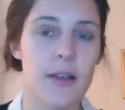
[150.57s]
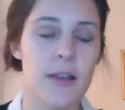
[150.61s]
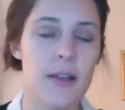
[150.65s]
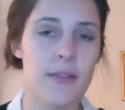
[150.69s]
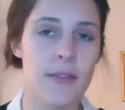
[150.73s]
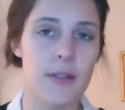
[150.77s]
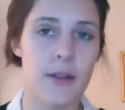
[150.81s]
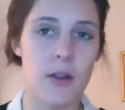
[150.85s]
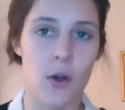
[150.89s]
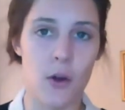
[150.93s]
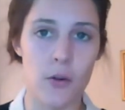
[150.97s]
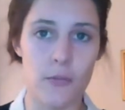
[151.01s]

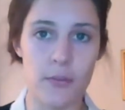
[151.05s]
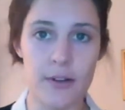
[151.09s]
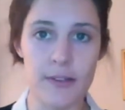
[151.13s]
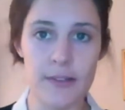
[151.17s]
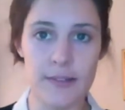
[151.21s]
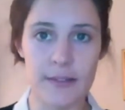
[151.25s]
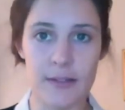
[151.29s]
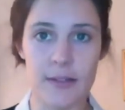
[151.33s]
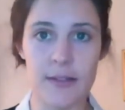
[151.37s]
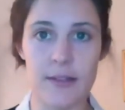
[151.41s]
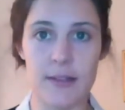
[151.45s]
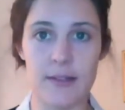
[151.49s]
that
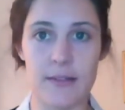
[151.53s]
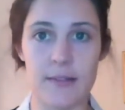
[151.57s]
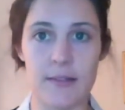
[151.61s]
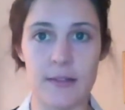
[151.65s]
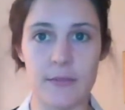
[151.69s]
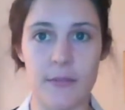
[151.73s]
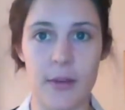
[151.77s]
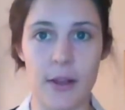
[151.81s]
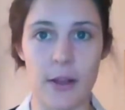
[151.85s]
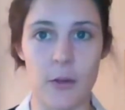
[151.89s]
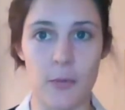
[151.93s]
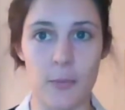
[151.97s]
oversee this
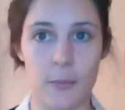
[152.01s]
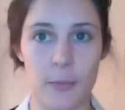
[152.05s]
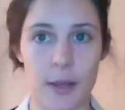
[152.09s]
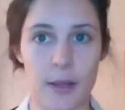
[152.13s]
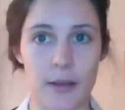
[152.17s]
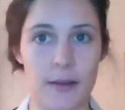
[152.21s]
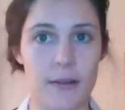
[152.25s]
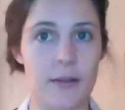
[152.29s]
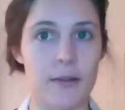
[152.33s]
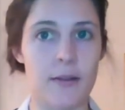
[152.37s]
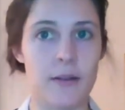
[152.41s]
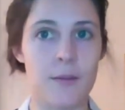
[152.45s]

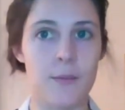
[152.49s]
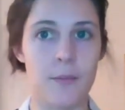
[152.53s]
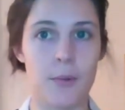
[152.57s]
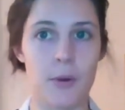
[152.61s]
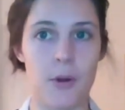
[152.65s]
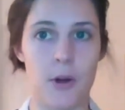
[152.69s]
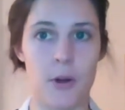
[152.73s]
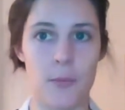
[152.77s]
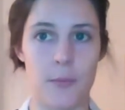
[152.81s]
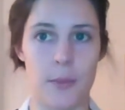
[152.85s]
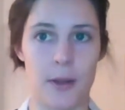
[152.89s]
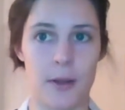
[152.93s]
development and
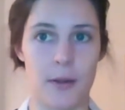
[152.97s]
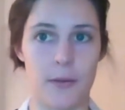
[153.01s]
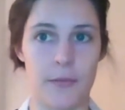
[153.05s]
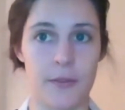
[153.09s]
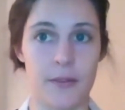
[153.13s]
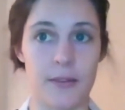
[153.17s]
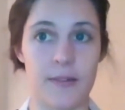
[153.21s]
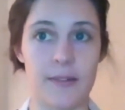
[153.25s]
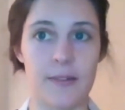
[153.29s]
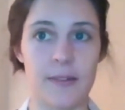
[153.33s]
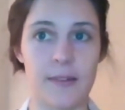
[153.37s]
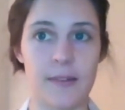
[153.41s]
deployment of
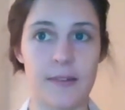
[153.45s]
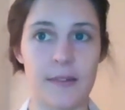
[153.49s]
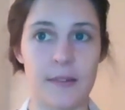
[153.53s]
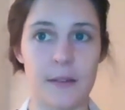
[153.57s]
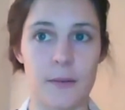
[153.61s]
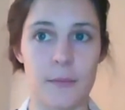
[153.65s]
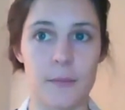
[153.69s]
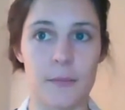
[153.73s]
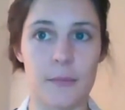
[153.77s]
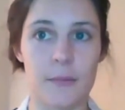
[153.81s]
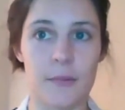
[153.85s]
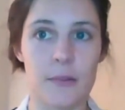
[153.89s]
these
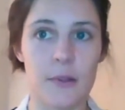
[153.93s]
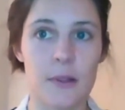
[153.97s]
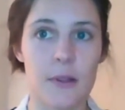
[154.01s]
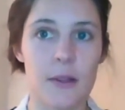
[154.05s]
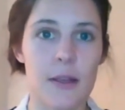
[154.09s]
systems.